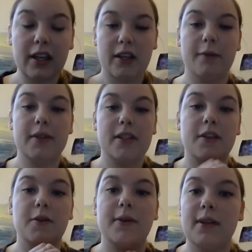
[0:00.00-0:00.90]
Let me
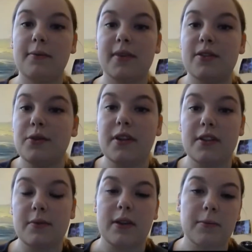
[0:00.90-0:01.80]
tell you what I've been doing
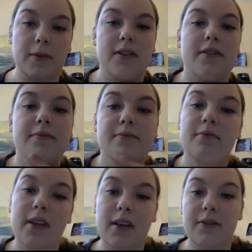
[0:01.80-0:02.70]
this week, because
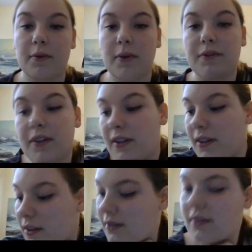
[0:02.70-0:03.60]
I have to wait for the
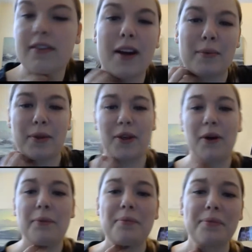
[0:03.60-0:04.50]
timer to
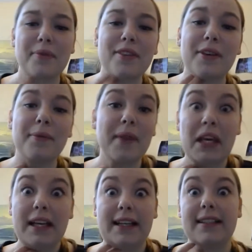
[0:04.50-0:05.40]
go. So,
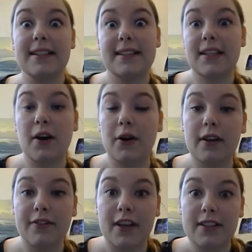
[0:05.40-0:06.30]
let's see how
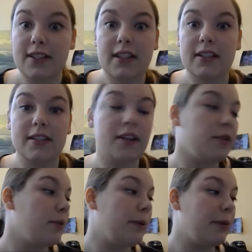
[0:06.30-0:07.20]
fast I can tell
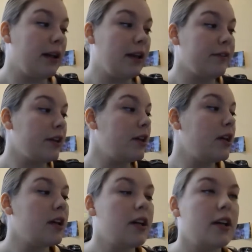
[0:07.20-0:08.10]
you about my life.
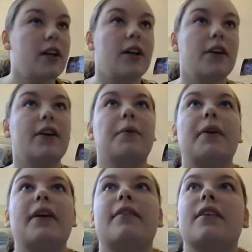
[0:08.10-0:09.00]
Alright,
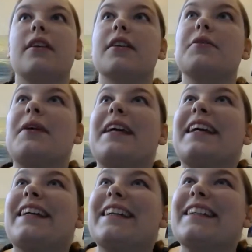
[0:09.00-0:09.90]
what have I done this week?